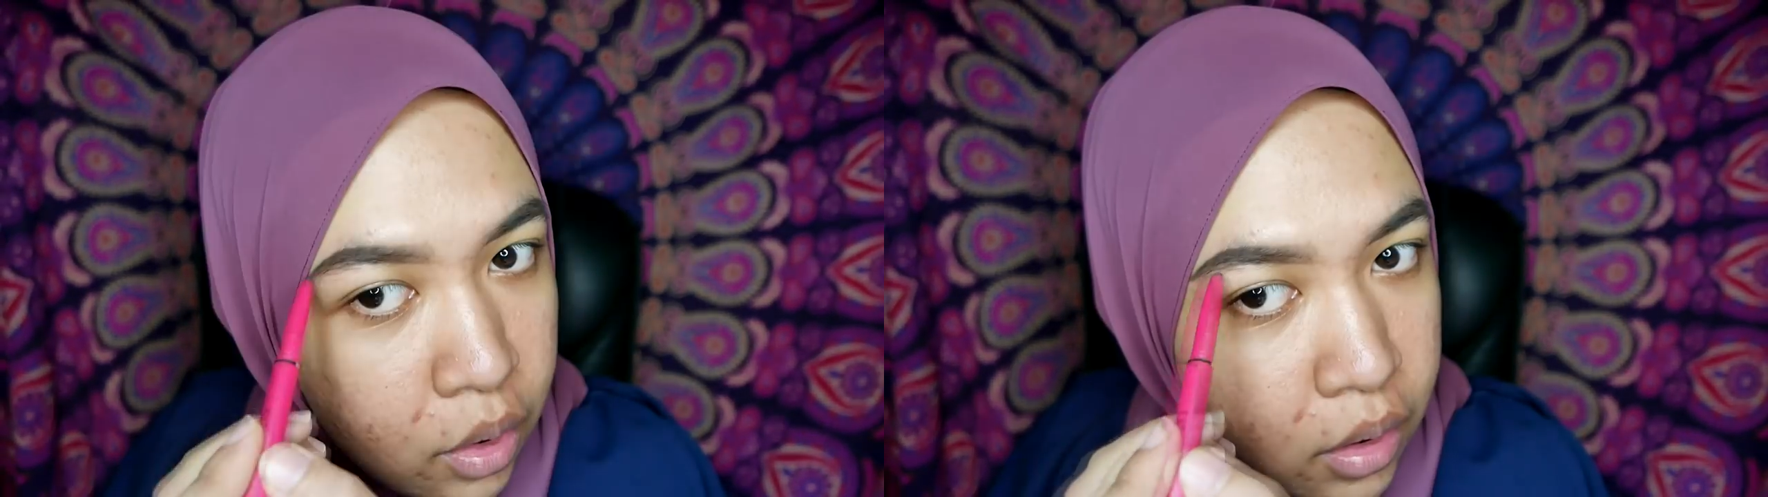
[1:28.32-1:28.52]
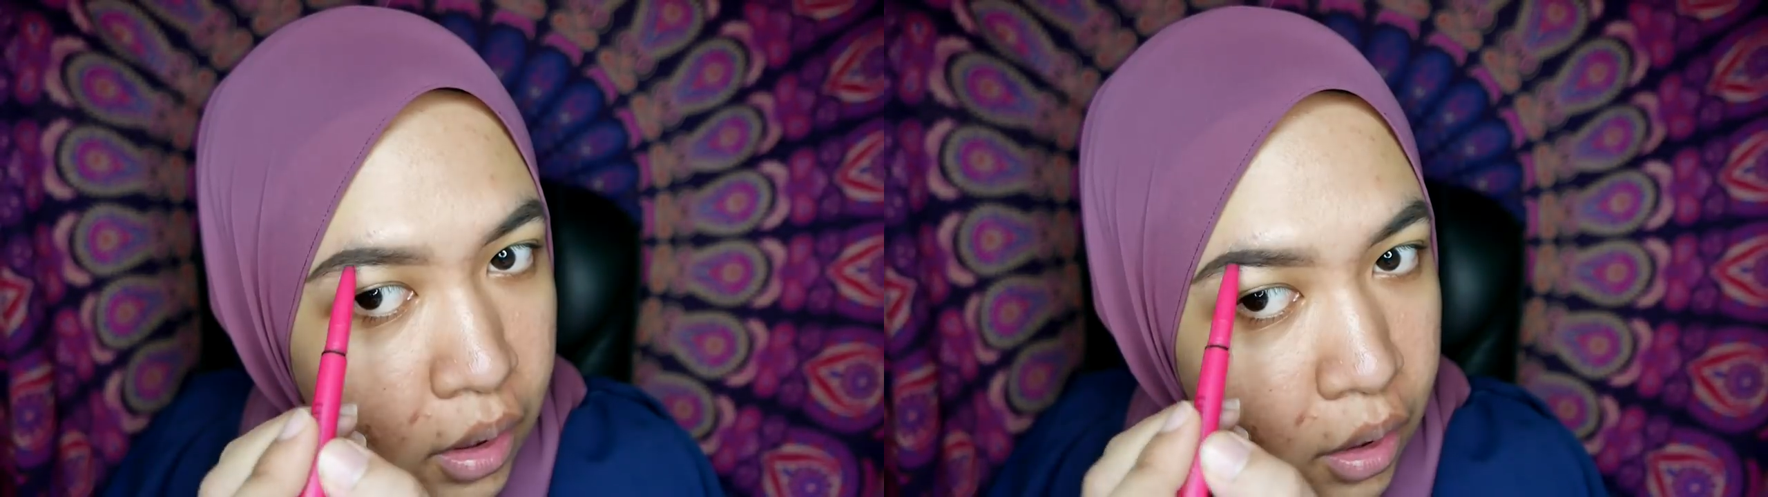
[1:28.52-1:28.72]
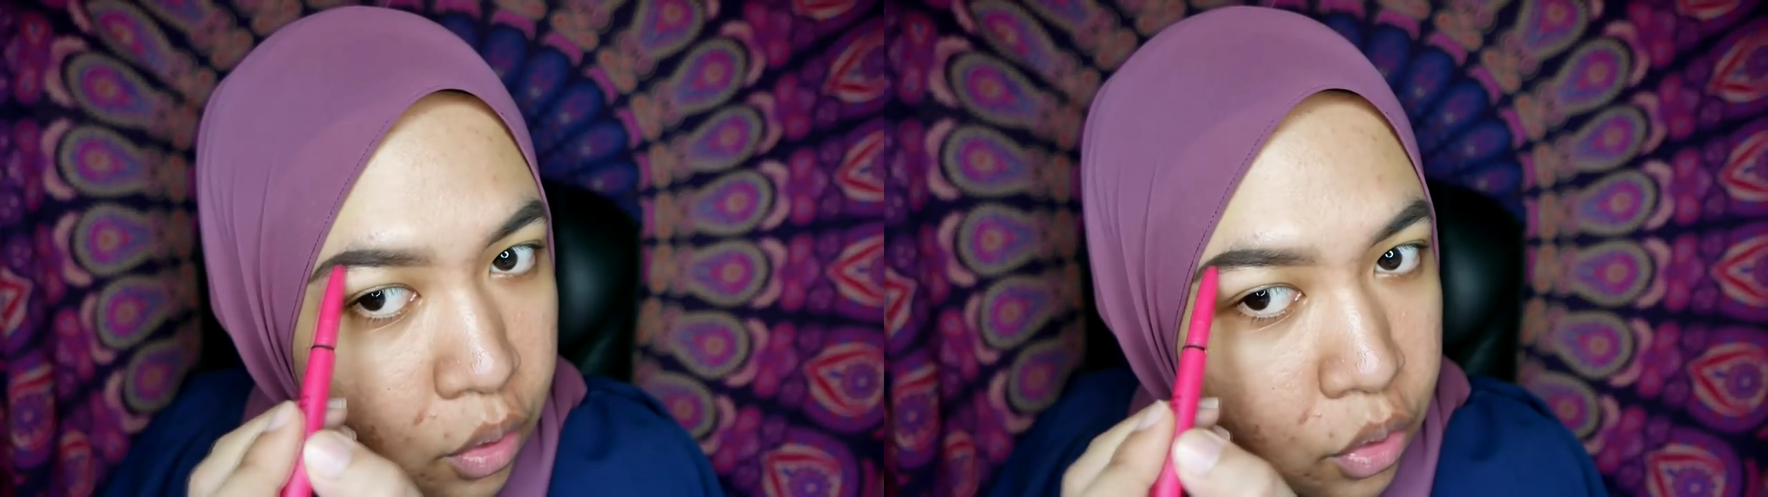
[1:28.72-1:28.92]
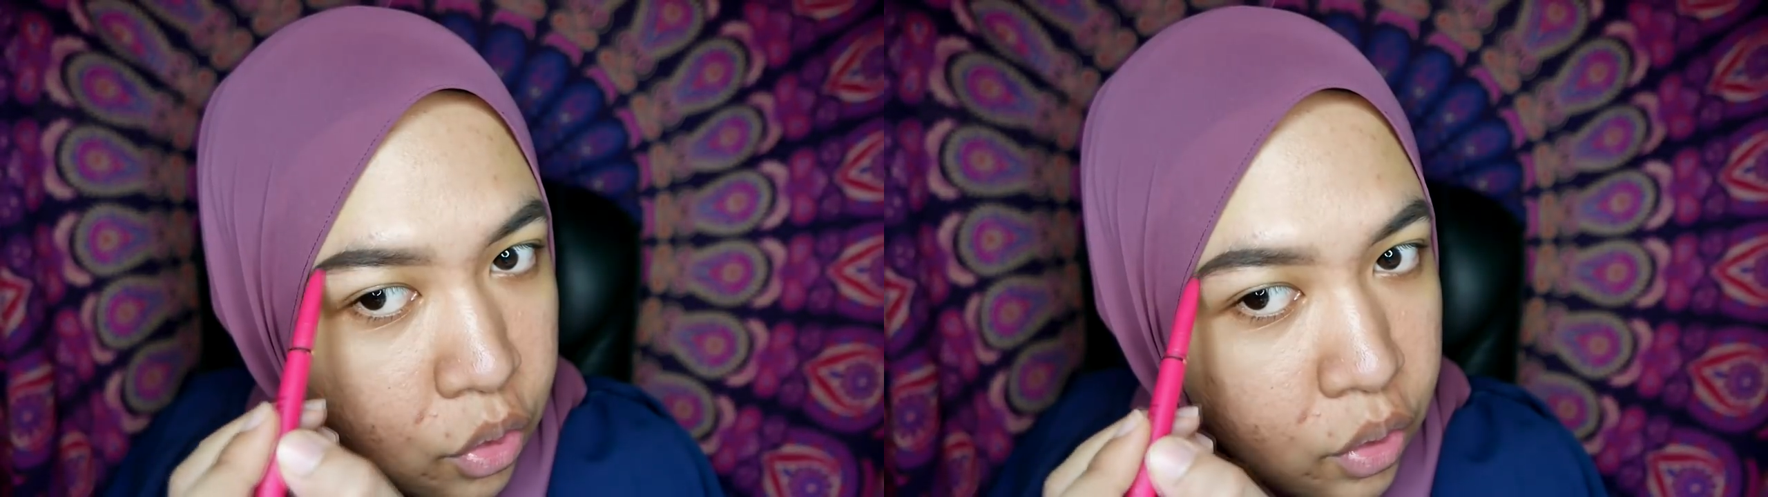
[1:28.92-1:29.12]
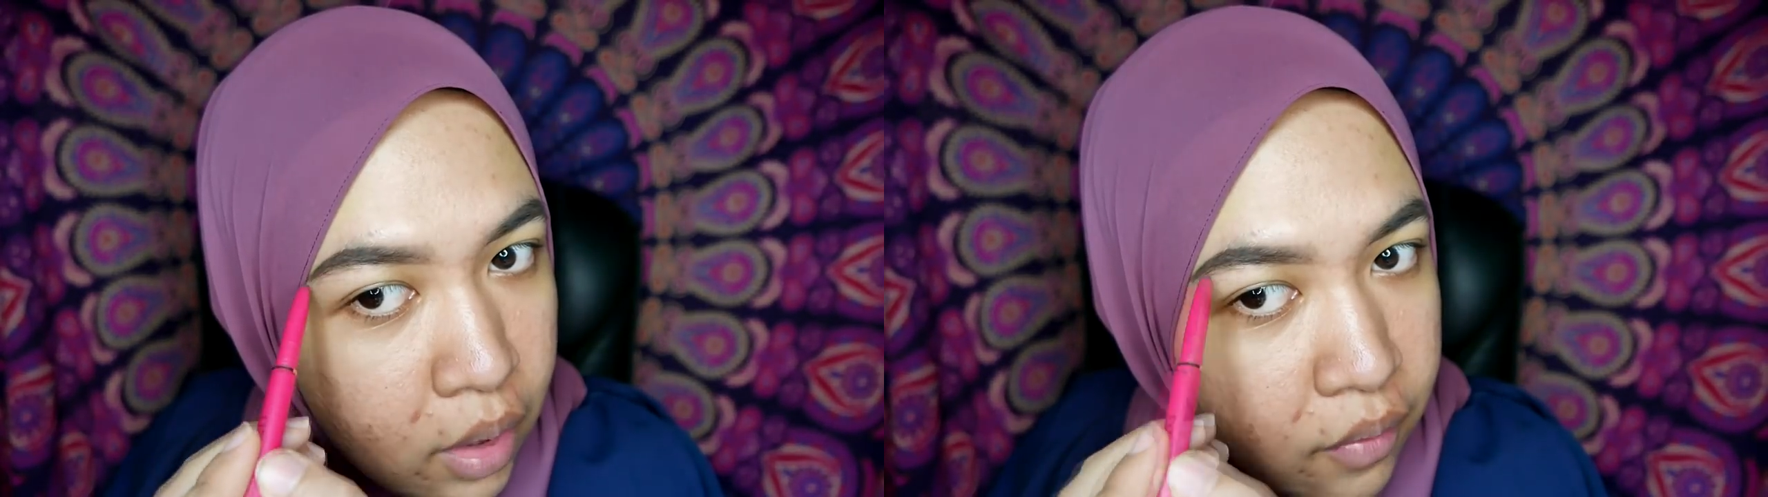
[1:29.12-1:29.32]
because I go
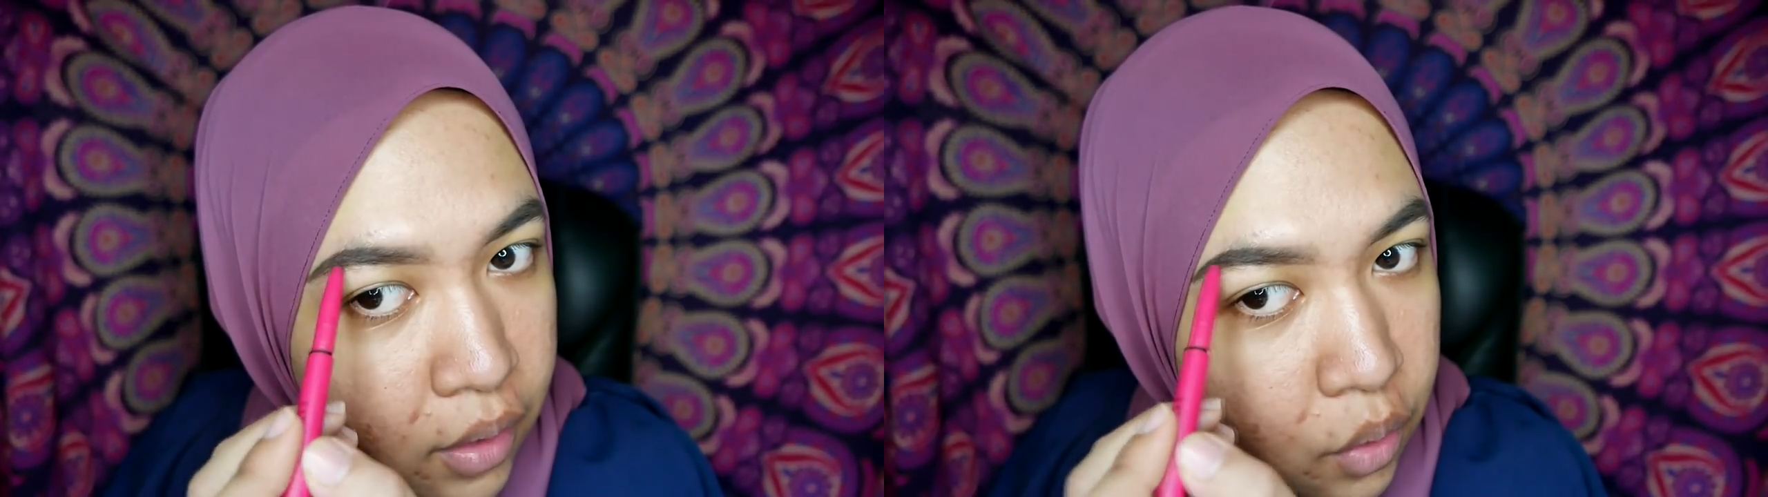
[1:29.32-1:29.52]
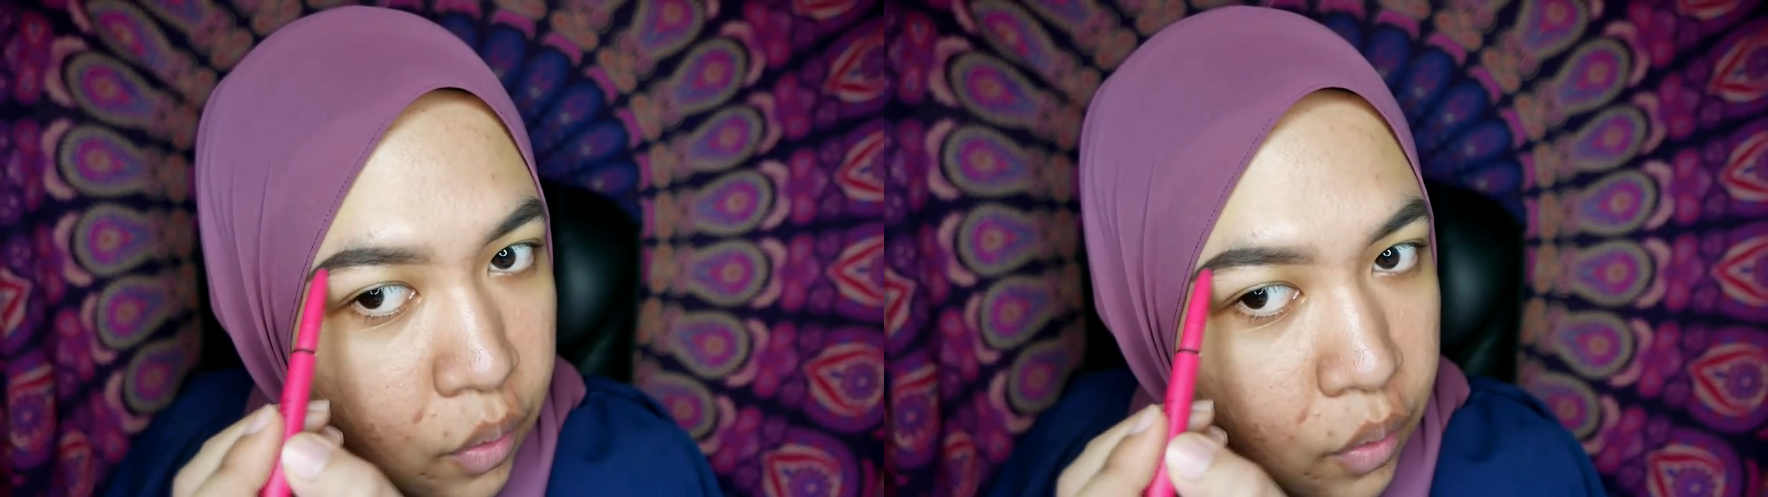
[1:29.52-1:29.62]
through them very